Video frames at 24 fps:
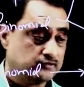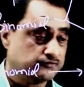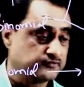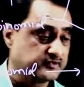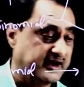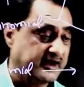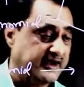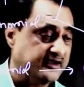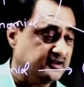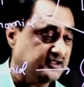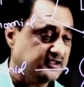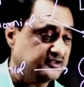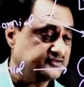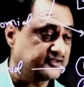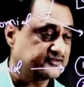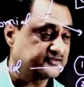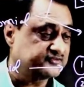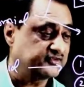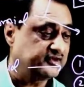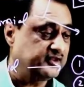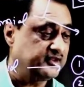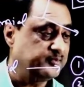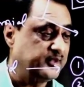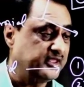variety is
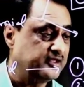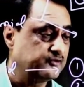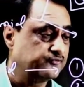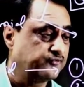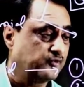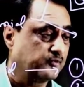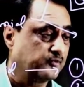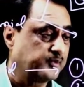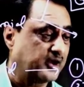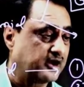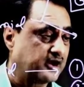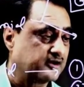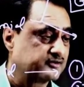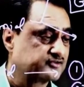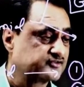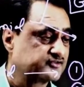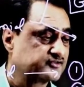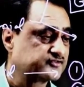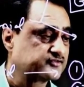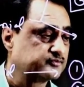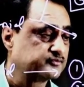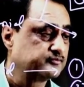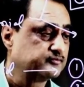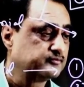actually being for
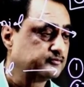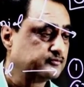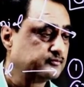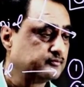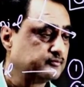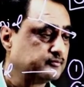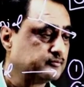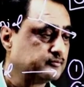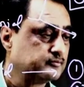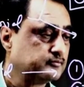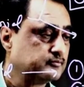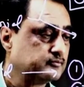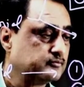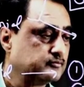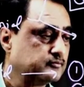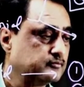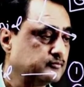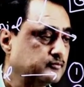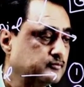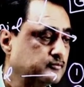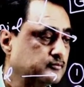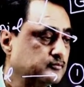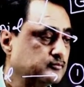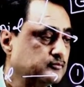plants.
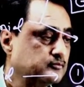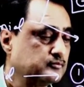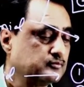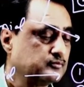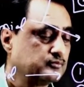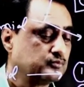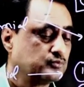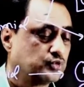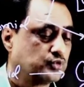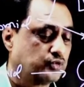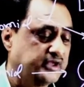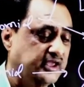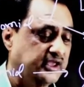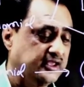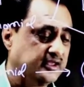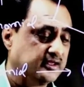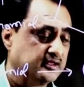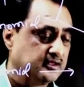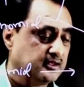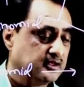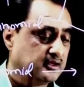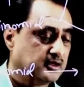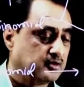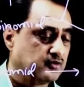Okay.
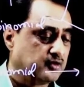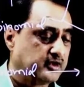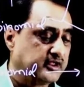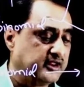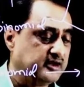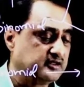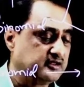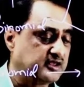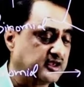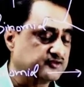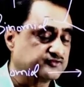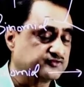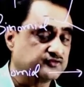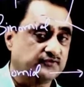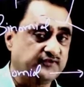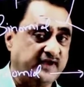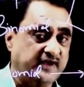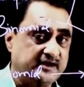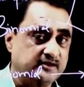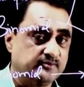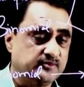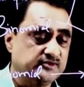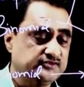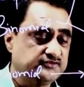In case of
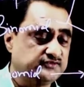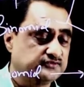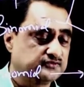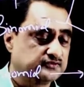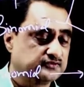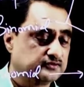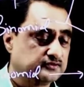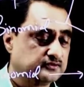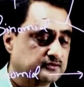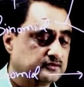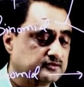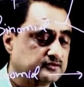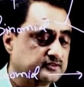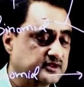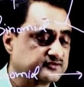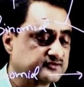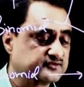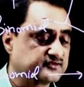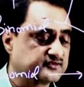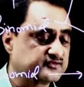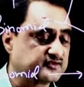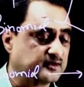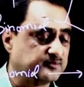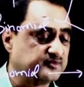animals, there is
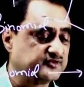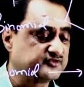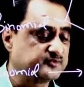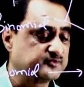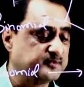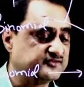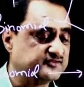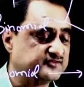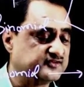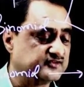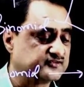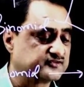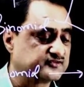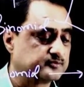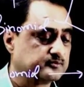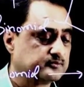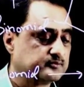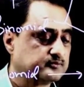a subspecies.